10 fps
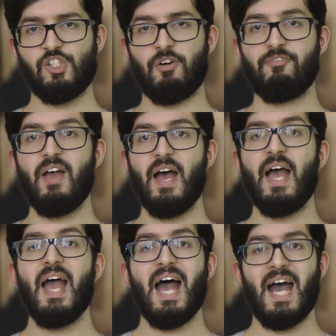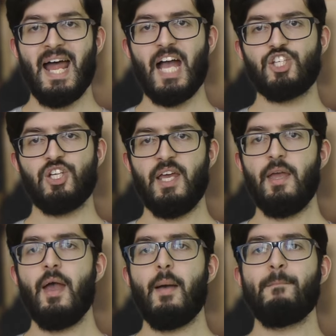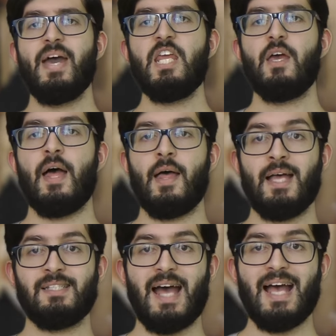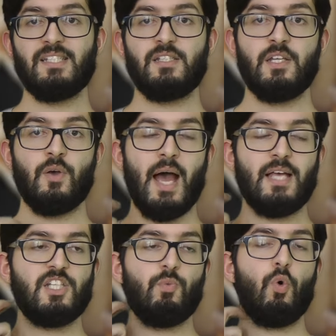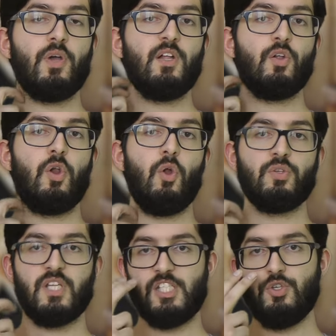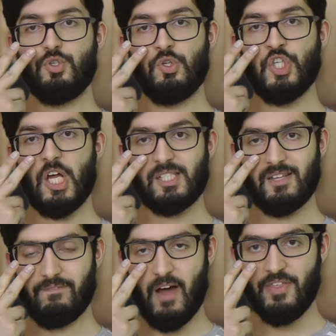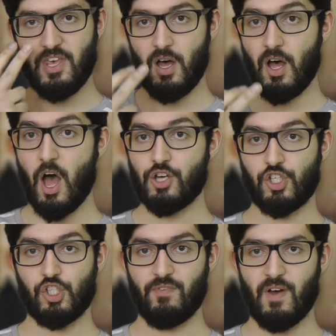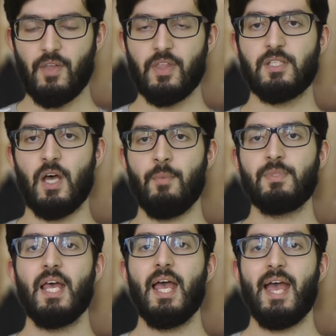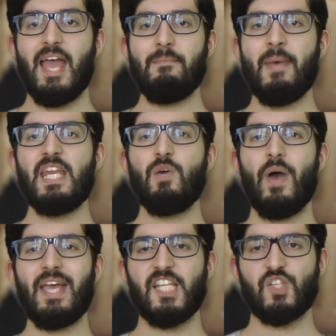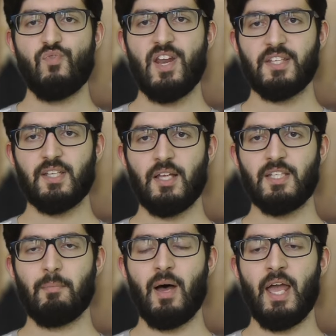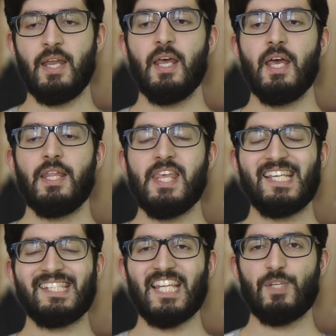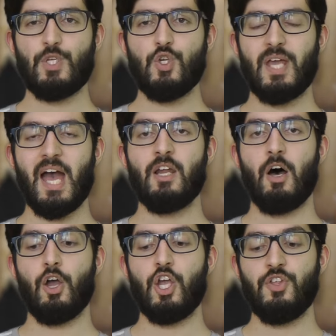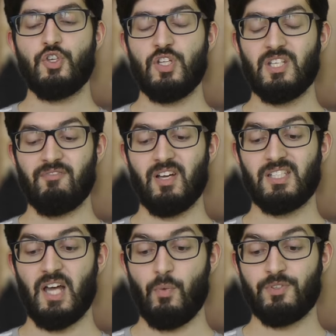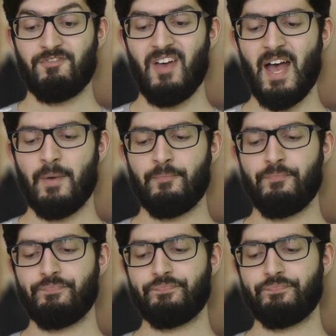is not fair. And actually, as the war guilt clause is used to justify the harshness of other terms, in many ways this really does undermine the extent to which you can argue the Treaty of Versailles was fair.